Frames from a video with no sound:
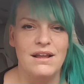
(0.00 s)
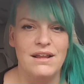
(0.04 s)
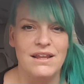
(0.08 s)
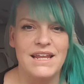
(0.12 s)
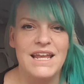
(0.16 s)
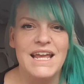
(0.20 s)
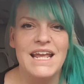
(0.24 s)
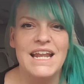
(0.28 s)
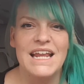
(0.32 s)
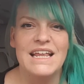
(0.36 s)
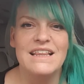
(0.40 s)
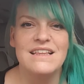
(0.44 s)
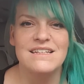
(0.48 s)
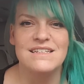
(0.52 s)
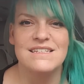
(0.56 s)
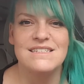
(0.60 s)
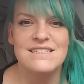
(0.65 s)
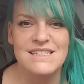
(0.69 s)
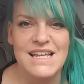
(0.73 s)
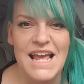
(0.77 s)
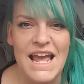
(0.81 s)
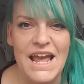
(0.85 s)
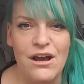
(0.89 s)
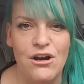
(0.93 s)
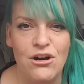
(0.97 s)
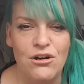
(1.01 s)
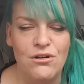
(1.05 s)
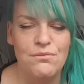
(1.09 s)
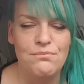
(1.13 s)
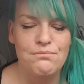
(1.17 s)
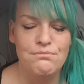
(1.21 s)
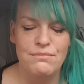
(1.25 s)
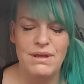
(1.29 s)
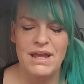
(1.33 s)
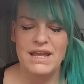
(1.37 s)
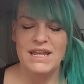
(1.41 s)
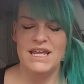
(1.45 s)
getting the sale,
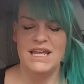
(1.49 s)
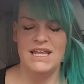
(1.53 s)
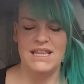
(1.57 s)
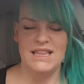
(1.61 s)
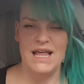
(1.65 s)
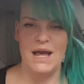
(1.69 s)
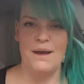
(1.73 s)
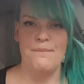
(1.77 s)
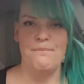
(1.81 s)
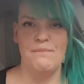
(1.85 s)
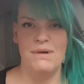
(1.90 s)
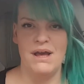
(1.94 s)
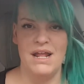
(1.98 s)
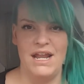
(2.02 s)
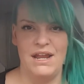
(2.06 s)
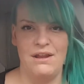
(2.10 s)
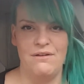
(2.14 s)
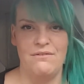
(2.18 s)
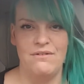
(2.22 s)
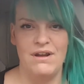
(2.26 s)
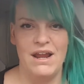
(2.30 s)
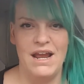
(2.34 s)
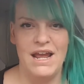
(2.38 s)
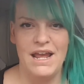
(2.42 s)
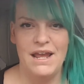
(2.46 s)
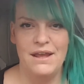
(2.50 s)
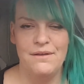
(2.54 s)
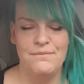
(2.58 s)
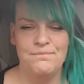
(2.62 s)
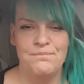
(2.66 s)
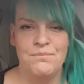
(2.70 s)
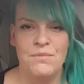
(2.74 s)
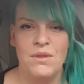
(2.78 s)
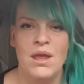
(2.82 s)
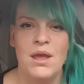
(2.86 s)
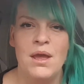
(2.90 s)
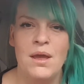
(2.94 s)
making that money, right?
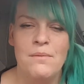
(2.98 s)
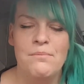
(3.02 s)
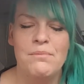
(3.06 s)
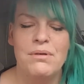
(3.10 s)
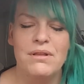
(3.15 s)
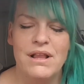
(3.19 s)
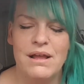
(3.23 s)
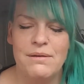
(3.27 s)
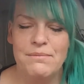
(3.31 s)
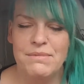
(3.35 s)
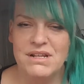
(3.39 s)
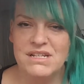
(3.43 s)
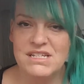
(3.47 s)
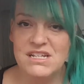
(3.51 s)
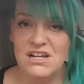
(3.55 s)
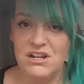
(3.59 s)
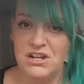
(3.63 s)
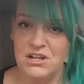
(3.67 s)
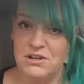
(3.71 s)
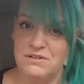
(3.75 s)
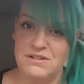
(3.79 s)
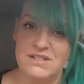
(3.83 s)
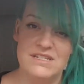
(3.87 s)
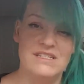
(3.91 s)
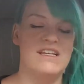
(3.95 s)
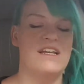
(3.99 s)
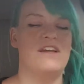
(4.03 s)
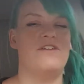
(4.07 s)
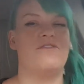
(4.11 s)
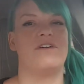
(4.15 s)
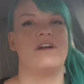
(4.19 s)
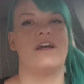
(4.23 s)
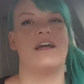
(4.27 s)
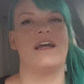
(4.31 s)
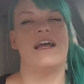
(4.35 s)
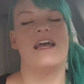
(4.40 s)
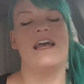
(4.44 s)
But let me tell you a
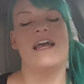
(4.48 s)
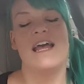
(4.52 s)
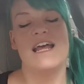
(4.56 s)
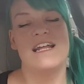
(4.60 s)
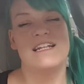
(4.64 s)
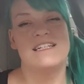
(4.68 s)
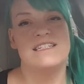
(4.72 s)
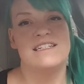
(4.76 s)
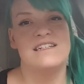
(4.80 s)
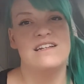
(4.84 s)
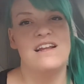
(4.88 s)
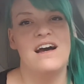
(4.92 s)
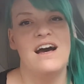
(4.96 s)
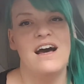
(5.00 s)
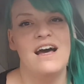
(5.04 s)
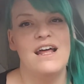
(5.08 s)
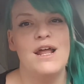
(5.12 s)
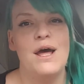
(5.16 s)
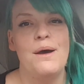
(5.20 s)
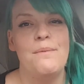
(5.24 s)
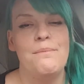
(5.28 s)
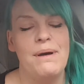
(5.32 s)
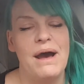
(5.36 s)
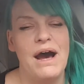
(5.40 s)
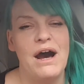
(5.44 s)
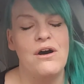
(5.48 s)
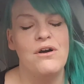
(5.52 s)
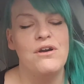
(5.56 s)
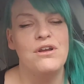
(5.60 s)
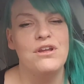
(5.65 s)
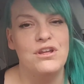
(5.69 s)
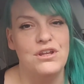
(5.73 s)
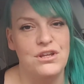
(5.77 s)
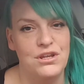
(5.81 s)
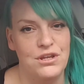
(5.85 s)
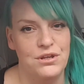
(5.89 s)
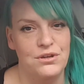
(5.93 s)
secret. It's not
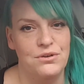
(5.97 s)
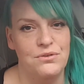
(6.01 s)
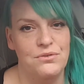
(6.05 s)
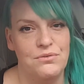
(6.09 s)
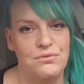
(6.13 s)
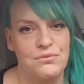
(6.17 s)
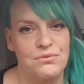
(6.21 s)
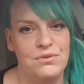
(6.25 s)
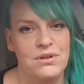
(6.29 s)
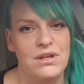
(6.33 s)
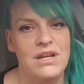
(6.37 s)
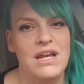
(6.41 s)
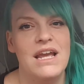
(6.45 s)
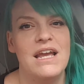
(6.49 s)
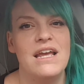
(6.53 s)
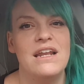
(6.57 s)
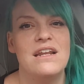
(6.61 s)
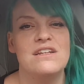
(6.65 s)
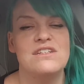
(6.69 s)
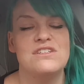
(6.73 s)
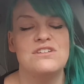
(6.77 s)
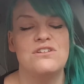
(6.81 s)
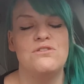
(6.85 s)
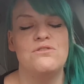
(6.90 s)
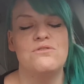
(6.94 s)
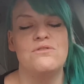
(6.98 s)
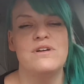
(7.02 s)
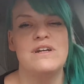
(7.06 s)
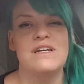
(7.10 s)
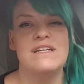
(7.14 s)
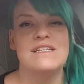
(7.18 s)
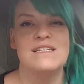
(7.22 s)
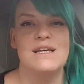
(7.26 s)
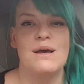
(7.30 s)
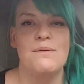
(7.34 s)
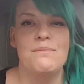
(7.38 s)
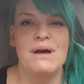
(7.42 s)
about you. It is
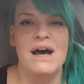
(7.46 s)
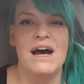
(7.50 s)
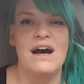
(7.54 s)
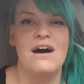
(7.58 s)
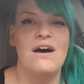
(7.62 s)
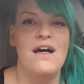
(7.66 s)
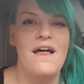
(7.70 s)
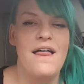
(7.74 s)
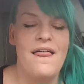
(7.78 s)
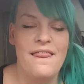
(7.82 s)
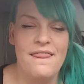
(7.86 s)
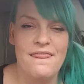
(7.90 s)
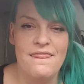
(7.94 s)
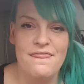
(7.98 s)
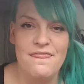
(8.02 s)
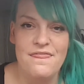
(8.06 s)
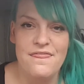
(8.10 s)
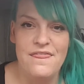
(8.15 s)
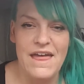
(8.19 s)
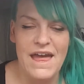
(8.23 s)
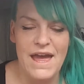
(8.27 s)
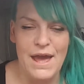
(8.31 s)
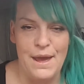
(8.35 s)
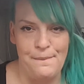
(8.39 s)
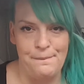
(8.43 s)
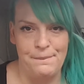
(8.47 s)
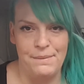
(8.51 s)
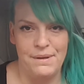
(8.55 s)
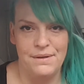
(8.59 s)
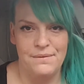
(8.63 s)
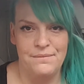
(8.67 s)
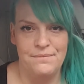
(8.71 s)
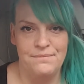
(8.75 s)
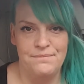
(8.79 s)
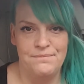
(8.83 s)
always about them.